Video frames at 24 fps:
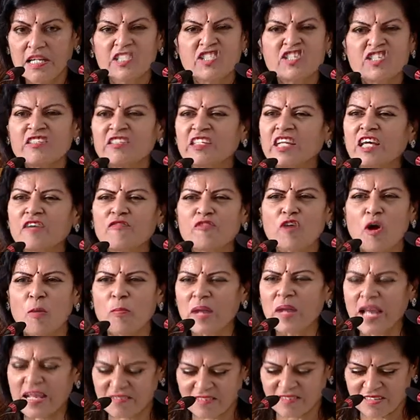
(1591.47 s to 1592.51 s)
Just give your
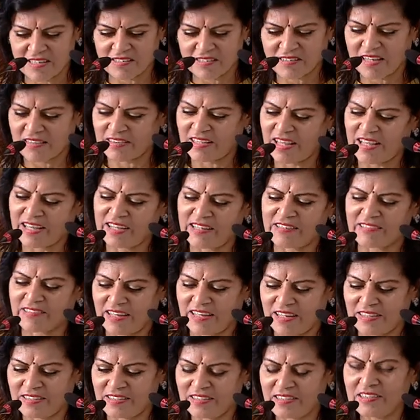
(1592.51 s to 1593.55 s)
blessing, Sathya, he
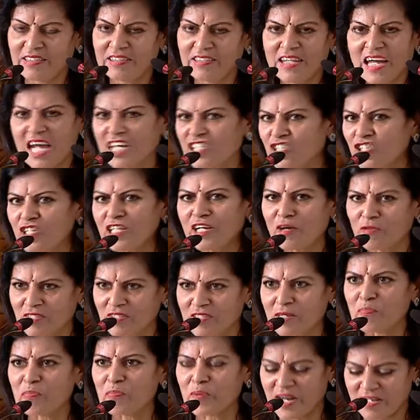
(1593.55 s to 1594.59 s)
said. Actually, I
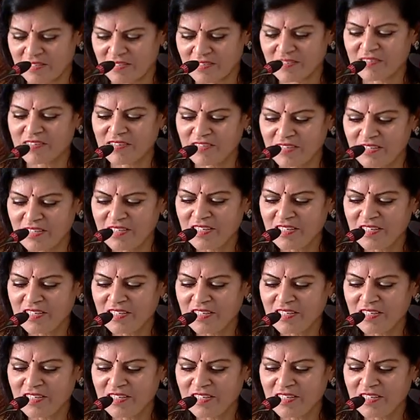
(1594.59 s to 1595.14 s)
was impressed.